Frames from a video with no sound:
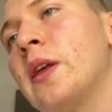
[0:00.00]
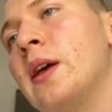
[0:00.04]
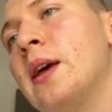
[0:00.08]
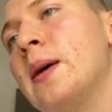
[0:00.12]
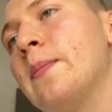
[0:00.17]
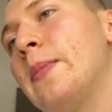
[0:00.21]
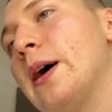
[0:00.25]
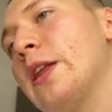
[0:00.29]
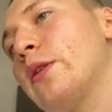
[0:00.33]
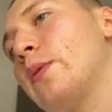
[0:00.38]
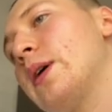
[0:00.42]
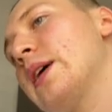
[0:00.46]

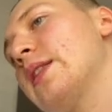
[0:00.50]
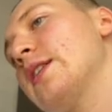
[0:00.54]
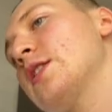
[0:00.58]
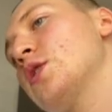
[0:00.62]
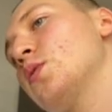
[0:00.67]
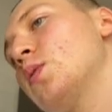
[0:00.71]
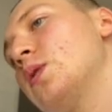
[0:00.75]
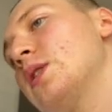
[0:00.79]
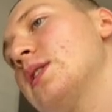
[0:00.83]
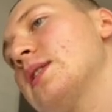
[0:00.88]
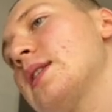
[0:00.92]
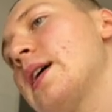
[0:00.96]
By the way, this
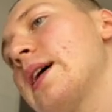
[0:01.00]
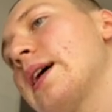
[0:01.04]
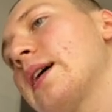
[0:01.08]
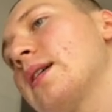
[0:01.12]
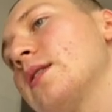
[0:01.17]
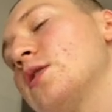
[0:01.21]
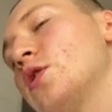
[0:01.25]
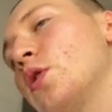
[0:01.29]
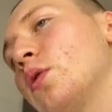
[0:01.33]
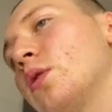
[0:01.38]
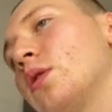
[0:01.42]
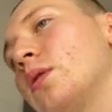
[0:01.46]
one is like
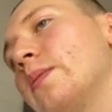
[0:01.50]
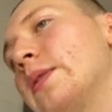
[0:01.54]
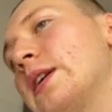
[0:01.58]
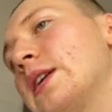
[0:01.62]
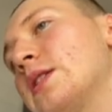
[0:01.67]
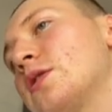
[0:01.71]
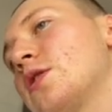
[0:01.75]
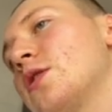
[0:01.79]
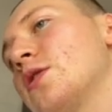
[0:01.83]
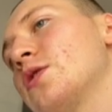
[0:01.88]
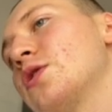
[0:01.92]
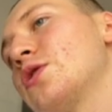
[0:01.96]
total minutes
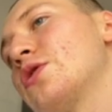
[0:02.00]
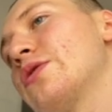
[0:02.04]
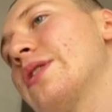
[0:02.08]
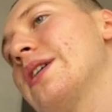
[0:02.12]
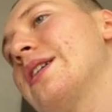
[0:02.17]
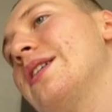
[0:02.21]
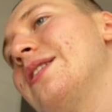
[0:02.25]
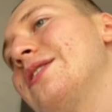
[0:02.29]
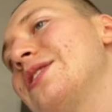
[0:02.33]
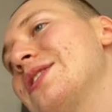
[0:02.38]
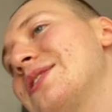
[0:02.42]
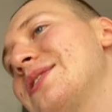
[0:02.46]

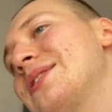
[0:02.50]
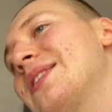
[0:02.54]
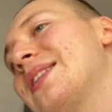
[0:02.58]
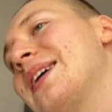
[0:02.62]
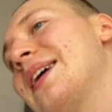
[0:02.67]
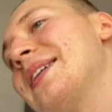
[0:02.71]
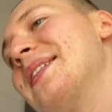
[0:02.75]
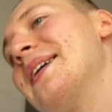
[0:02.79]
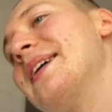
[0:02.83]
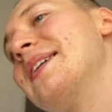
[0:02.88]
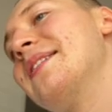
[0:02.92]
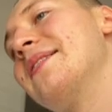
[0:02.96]
concentrated, just so that
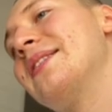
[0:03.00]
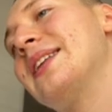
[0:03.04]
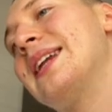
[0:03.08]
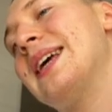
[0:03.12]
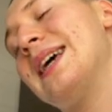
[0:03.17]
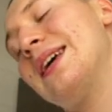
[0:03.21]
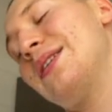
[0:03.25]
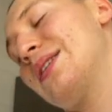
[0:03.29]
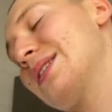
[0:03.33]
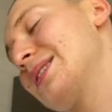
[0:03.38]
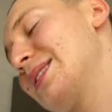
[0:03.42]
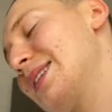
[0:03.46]
at the end of the day
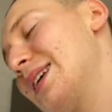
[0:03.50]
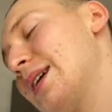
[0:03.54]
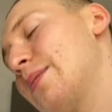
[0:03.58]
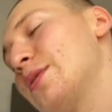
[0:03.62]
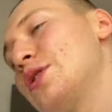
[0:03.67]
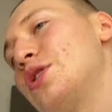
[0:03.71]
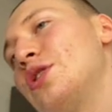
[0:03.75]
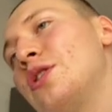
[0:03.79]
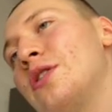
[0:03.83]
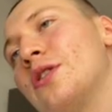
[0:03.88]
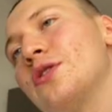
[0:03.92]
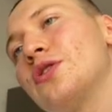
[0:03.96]
you can see how much
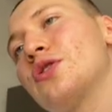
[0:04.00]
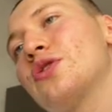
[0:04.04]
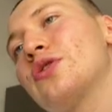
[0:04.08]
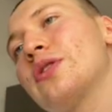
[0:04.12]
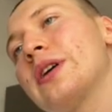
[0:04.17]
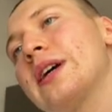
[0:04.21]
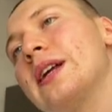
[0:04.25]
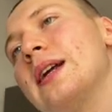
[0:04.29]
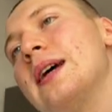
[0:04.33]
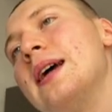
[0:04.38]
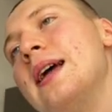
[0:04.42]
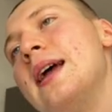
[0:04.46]
you
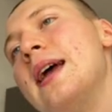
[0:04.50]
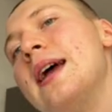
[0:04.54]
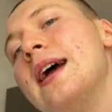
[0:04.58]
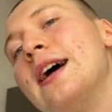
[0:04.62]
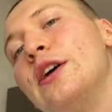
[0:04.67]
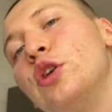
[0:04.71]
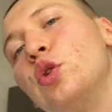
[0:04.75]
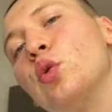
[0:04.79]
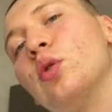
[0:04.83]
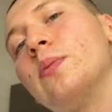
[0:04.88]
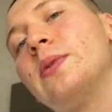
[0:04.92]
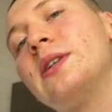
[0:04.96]
concentrate.
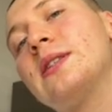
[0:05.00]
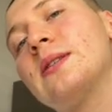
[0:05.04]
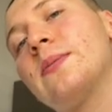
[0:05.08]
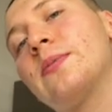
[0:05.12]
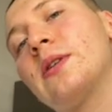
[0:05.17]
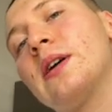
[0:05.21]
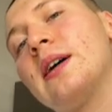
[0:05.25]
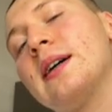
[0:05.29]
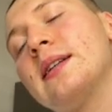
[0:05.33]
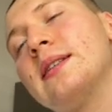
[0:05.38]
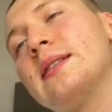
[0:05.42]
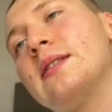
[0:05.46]
You will be
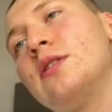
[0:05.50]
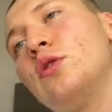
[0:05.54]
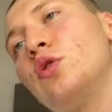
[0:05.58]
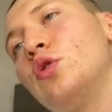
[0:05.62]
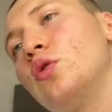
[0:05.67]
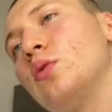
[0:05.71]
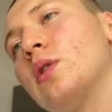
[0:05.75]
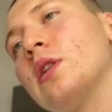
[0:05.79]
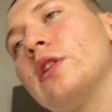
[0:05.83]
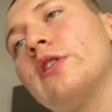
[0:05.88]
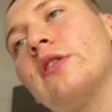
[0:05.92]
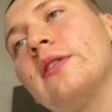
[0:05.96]
surprised. You
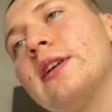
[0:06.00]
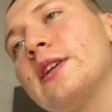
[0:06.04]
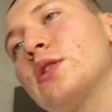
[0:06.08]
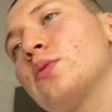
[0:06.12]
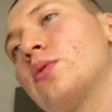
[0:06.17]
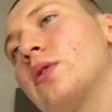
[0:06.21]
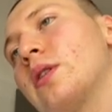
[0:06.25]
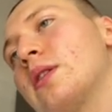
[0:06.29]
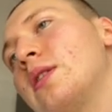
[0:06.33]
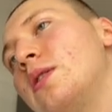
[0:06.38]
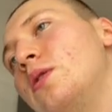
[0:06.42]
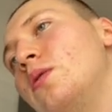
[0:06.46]
do a lot less
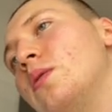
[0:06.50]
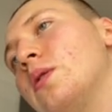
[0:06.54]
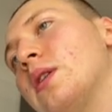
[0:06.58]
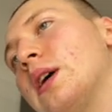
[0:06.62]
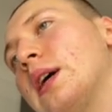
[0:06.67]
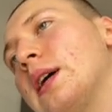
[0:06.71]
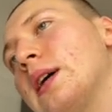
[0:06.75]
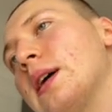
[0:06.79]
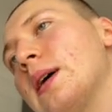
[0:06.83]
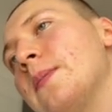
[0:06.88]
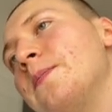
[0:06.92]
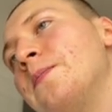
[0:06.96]
work than you
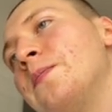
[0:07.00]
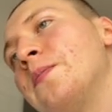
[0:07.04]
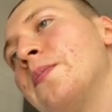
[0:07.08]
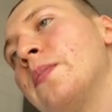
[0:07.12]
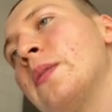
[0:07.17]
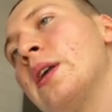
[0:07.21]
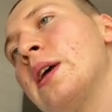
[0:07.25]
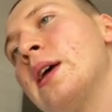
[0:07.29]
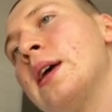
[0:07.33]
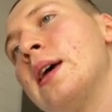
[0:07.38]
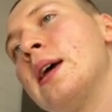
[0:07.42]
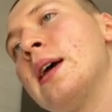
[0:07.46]
think.
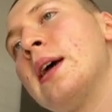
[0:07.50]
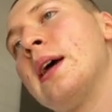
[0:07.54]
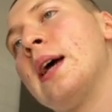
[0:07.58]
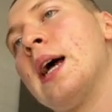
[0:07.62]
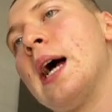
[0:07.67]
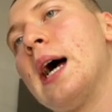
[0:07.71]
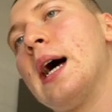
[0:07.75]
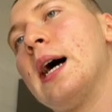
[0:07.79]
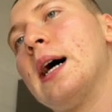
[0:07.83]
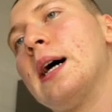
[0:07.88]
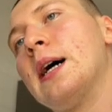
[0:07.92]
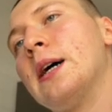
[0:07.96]

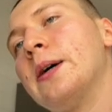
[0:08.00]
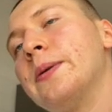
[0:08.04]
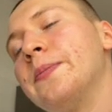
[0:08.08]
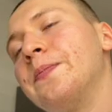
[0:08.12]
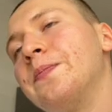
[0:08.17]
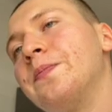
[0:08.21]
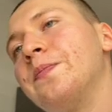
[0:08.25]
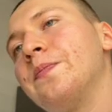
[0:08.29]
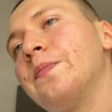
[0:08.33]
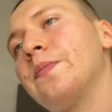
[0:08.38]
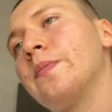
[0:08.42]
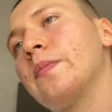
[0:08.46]

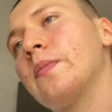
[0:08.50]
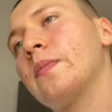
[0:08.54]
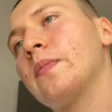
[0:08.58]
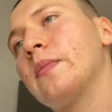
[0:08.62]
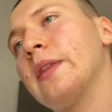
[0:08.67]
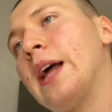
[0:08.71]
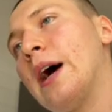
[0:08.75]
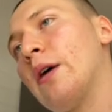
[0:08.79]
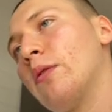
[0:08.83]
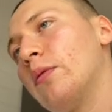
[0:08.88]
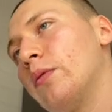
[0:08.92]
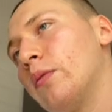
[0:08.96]

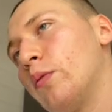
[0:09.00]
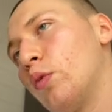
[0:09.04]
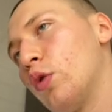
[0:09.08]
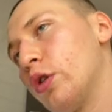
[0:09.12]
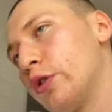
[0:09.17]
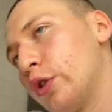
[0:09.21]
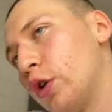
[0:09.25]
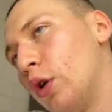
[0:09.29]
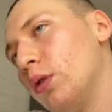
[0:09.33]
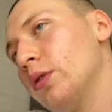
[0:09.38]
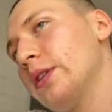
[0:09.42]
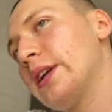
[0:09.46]
Now, what
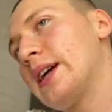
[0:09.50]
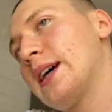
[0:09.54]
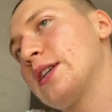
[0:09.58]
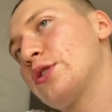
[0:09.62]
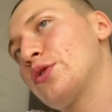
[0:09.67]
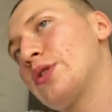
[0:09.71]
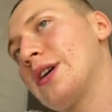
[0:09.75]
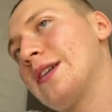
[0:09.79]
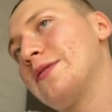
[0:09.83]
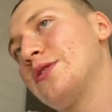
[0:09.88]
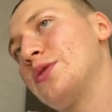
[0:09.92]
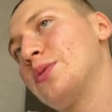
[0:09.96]
goal did I
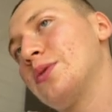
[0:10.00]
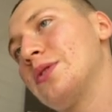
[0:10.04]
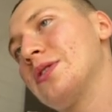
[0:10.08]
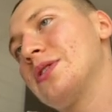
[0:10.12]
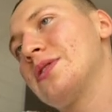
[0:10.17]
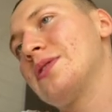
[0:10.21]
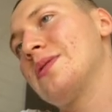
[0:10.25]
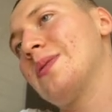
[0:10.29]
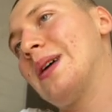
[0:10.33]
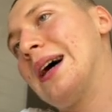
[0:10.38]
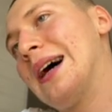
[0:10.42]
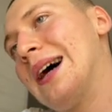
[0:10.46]
strive
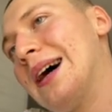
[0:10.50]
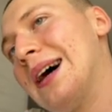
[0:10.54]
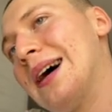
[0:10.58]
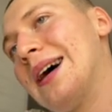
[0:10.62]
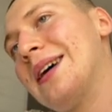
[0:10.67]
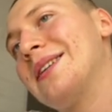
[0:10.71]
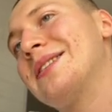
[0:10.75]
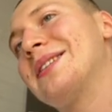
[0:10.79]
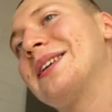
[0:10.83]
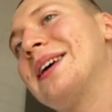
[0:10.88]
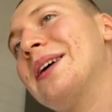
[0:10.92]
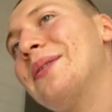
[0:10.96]
towards?
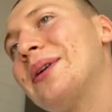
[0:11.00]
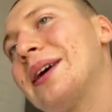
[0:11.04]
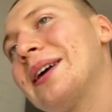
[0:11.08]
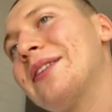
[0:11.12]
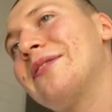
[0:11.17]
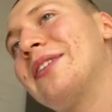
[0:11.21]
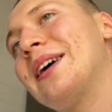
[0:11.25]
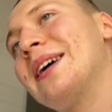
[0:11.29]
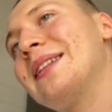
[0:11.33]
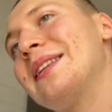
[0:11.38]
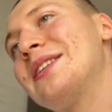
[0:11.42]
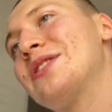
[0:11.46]
Here we can
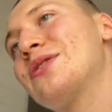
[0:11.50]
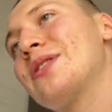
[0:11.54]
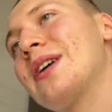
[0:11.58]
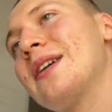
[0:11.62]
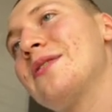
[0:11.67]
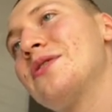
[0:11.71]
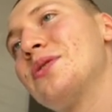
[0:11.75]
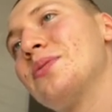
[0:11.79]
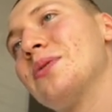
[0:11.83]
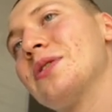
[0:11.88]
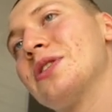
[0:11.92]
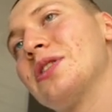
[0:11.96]
finally strive
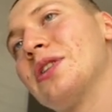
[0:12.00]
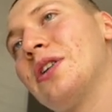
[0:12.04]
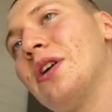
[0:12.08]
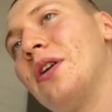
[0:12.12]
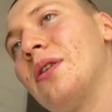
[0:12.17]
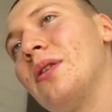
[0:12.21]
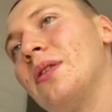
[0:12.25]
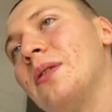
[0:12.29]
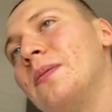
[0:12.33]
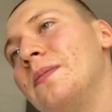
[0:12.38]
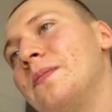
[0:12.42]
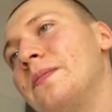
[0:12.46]
towards a
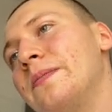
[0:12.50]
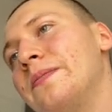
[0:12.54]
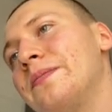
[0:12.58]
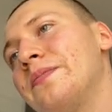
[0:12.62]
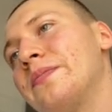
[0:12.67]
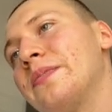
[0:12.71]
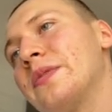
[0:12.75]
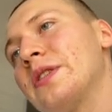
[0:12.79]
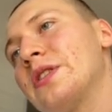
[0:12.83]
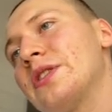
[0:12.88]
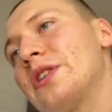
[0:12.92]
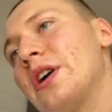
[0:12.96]
goal.
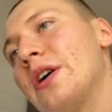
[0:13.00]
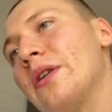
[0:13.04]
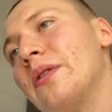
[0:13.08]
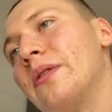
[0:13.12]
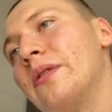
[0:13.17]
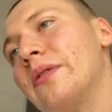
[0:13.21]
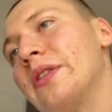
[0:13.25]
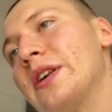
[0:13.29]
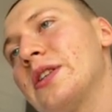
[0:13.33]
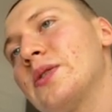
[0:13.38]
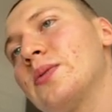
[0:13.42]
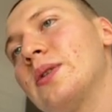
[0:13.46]
So,
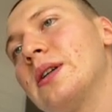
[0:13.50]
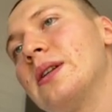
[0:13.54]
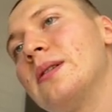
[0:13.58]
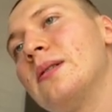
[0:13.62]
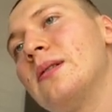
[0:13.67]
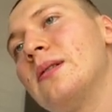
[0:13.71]
this one.